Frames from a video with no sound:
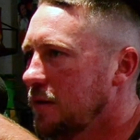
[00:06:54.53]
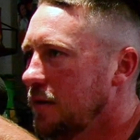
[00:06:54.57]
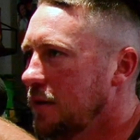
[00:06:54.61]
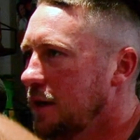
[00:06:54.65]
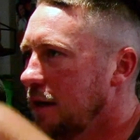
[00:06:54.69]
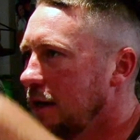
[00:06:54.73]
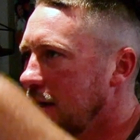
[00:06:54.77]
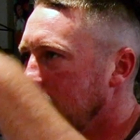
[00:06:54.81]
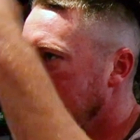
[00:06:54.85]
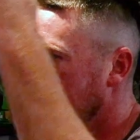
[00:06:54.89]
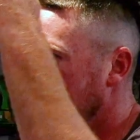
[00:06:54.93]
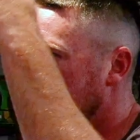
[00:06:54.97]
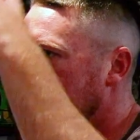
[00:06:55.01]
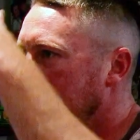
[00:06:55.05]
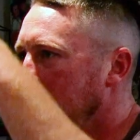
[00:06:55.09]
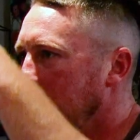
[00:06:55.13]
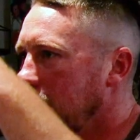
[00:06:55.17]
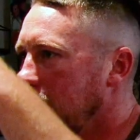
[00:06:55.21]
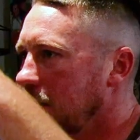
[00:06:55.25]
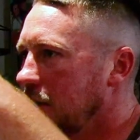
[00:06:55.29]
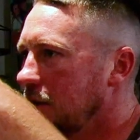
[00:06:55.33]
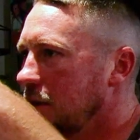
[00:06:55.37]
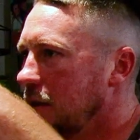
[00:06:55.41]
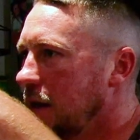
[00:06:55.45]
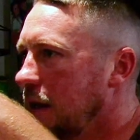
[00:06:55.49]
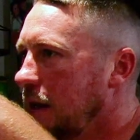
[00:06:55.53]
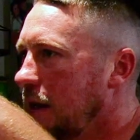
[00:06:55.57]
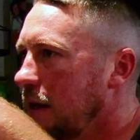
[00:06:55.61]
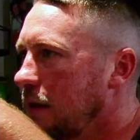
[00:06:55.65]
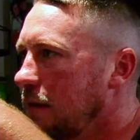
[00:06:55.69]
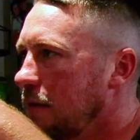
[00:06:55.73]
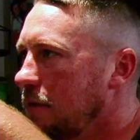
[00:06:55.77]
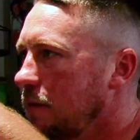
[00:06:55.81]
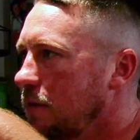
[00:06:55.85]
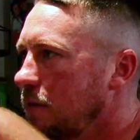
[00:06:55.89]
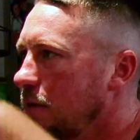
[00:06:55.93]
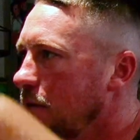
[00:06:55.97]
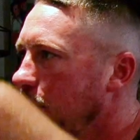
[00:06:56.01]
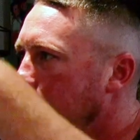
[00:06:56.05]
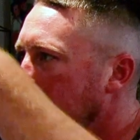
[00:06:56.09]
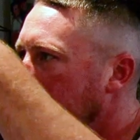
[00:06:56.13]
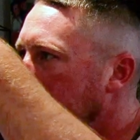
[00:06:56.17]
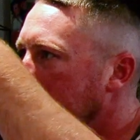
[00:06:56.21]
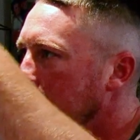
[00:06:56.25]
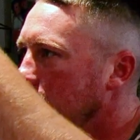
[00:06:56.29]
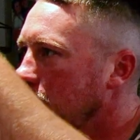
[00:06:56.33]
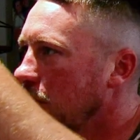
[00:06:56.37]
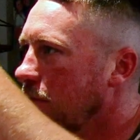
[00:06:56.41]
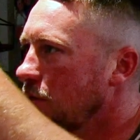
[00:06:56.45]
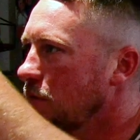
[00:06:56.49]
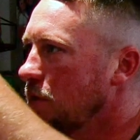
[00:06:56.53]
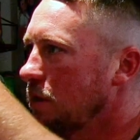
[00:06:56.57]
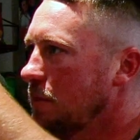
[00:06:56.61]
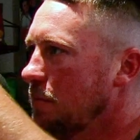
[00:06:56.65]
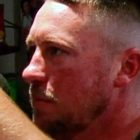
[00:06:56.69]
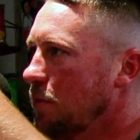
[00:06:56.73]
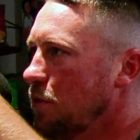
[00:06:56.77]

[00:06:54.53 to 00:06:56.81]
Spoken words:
and as he flicked it, the bait's obviously